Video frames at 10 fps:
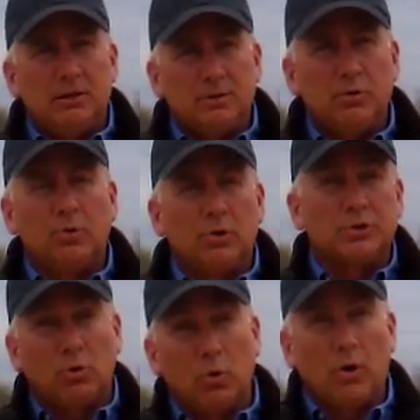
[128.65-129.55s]

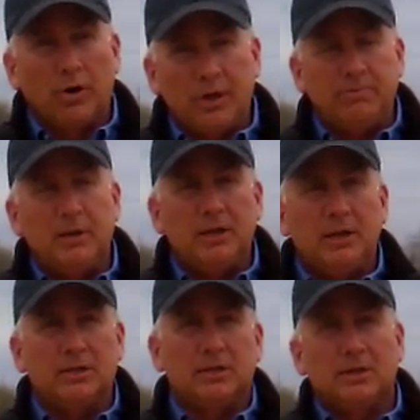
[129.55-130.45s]
tools, or
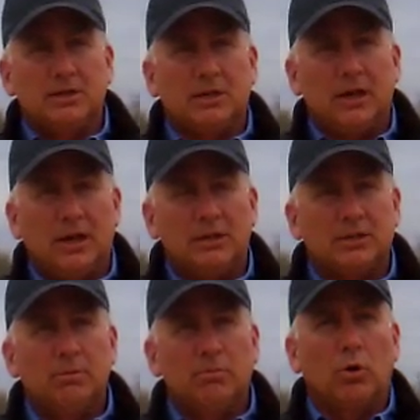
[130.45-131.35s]
EPDs in this
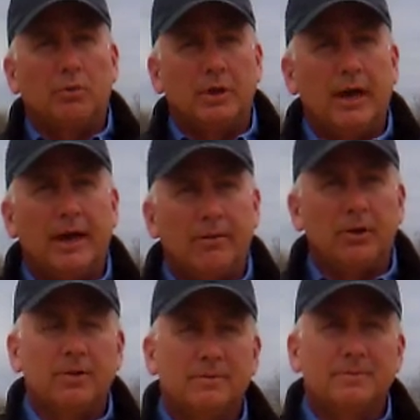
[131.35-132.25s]
case, more
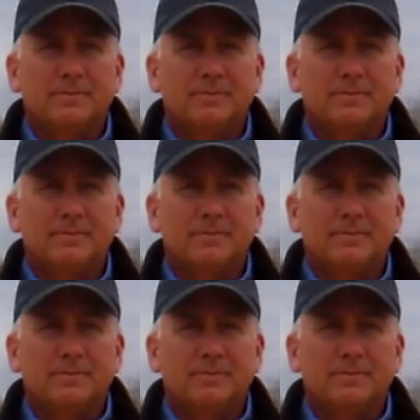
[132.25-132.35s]
reliable.